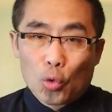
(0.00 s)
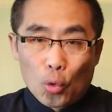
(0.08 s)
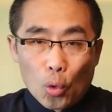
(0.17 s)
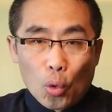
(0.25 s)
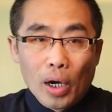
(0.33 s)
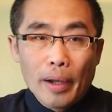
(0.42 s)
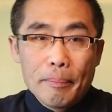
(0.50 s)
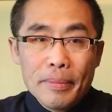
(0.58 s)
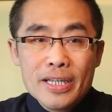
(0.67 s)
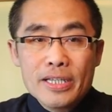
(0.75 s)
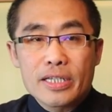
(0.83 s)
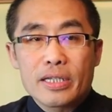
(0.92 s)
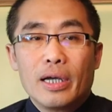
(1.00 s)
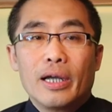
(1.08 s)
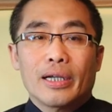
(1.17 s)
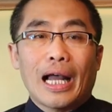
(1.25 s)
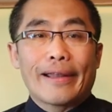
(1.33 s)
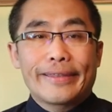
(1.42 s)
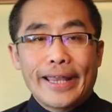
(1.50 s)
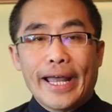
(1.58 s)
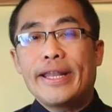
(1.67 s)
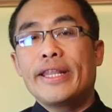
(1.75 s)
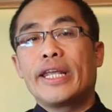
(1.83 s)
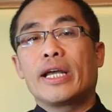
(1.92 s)
Guo means
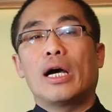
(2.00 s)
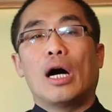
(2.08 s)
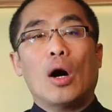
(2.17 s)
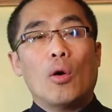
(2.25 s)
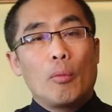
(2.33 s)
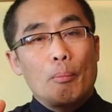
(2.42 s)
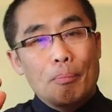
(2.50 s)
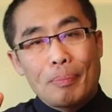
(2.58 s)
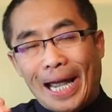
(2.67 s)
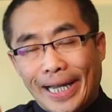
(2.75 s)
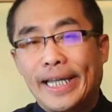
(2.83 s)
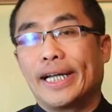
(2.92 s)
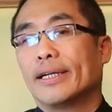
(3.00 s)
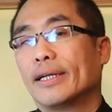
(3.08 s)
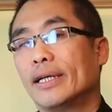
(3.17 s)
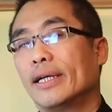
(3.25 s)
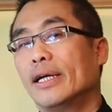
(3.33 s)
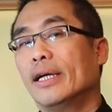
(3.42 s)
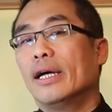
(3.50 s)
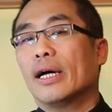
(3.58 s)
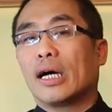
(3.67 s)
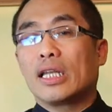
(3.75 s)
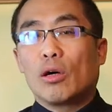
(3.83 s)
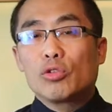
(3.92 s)
containing or packing,
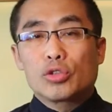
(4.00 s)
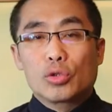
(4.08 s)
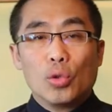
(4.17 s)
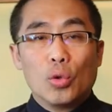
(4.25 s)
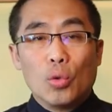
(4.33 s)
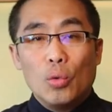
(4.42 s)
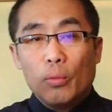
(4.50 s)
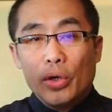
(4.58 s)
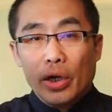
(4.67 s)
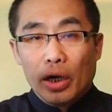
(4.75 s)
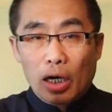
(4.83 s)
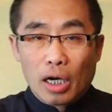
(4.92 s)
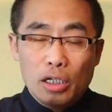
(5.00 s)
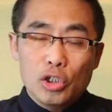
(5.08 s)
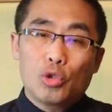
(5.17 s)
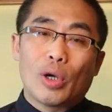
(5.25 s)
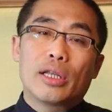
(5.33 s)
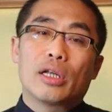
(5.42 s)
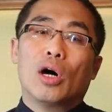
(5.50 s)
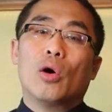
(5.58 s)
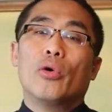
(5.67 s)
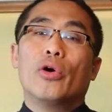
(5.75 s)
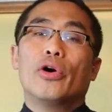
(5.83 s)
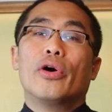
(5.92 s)
close to Heng Quan
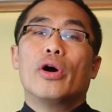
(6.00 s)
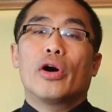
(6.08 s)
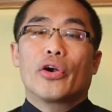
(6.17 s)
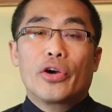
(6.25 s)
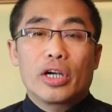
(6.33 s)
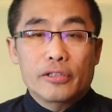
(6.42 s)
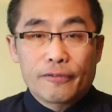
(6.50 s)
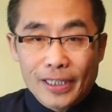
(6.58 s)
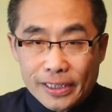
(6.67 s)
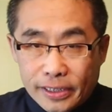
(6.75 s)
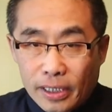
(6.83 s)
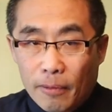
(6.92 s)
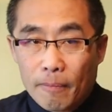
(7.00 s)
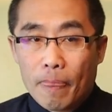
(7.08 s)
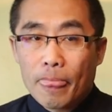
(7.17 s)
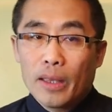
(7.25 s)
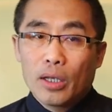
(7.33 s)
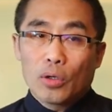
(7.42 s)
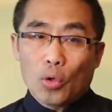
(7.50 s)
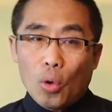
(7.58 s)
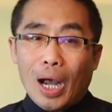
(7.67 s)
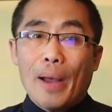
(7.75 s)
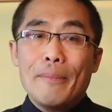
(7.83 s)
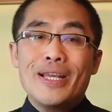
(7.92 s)
or earth fist.
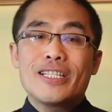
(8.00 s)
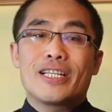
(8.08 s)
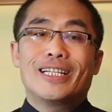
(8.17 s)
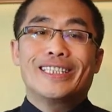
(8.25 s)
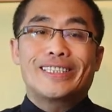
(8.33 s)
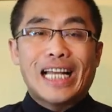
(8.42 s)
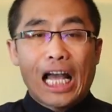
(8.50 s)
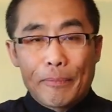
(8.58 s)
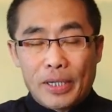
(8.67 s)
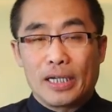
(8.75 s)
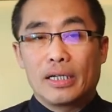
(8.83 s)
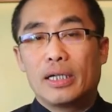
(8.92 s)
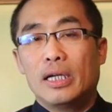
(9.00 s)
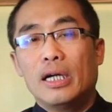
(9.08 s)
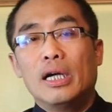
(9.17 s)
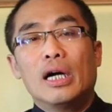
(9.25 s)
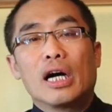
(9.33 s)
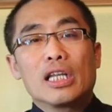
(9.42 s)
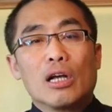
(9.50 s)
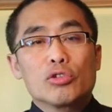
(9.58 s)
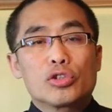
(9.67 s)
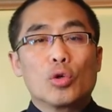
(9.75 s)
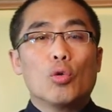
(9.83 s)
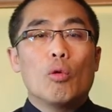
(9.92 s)
Kua means stepping,
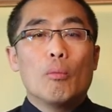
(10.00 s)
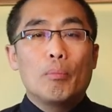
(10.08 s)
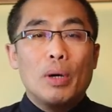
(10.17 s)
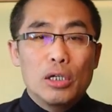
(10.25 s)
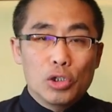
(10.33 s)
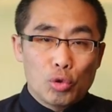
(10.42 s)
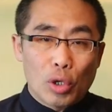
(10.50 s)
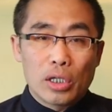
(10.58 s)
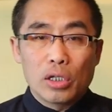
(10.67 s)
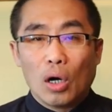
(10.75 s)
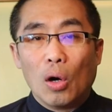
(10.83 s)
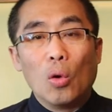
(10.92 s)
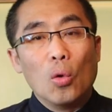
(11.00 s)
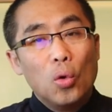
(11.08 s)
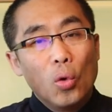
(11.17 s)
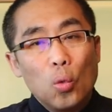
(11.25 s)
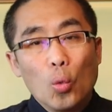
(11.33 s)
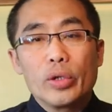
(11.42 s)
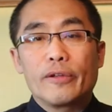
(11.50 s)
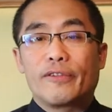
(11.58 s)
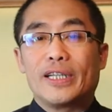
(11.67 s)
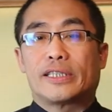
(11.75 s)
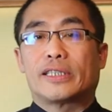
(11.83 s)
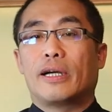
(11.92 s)
close to Beng Quan or wood
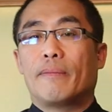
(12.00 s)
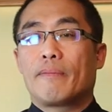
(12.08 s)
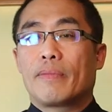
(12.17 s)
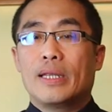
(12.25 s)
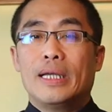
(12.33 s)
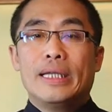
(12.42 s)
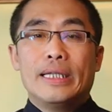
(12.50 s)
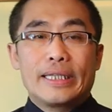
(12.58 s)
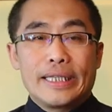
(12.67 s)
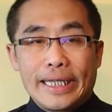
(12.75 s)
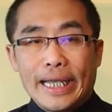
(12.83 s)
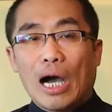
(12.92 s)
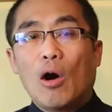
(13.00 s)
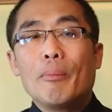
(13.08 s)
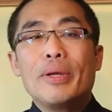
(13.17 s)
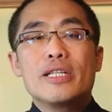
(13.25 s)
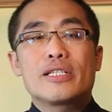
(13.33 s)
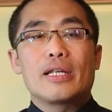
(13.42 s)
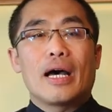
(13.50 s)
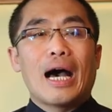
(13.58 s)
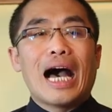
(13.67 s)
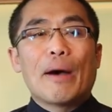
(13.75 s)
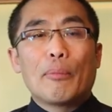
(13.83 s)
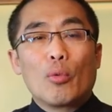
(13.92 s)
fist. Tiao means
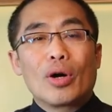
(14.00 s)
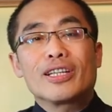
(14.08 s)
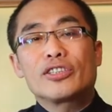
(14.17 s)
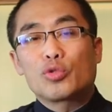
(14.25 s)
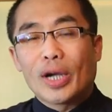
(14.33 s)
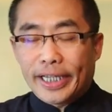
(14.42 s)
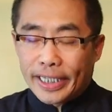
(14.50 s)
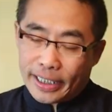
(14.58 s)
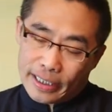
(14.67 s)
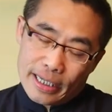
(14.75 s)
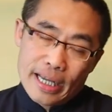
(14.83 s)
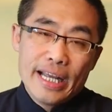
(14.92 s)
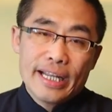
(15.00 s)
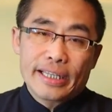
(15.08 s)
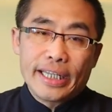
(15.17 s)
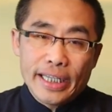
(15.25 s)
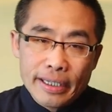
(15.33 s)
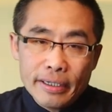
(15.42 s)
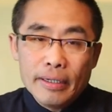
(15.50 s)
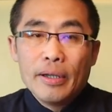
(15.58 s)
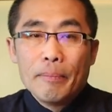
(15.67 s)
upward striking. Ding